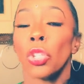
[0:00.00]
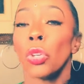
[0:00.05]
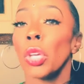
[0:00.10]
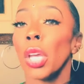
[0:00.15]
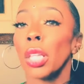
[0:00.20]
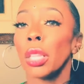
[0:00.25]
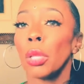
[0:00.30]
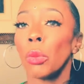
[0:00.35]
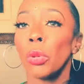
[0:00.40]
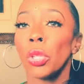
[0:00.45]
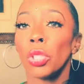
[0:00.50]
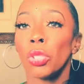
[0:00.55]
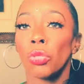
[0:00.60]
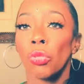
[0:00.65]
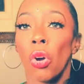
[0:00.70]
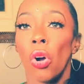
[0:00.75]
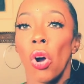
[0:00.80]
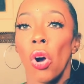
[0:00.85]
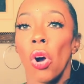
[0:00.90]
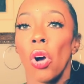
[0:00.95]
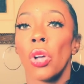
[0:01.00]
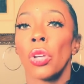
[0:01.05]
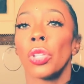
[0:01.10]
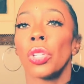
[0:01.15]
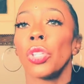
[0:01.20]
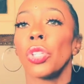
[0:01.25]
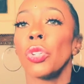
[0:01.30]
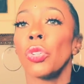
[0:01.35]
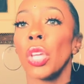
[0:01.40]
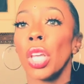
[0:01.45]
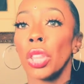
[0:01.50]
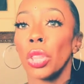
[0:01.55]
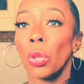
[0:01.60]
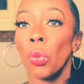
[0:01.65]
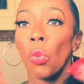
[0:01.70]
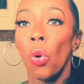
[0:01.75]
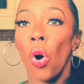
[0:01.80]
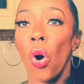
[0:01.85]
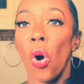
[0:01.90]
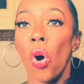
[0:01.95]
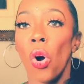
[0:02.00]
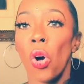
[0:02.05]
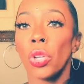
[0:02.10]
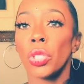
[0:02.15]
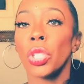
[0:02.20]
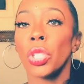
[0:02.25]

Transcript: You get the withdrawal, you get the walls,